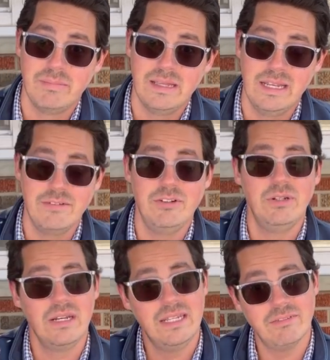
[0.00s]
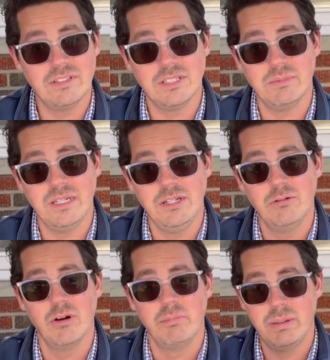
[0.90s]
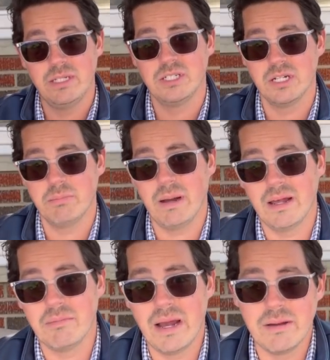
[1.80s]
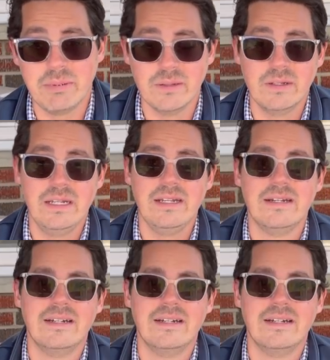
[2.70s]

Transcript: And if you didn't give it to me, you were impinging upon my ability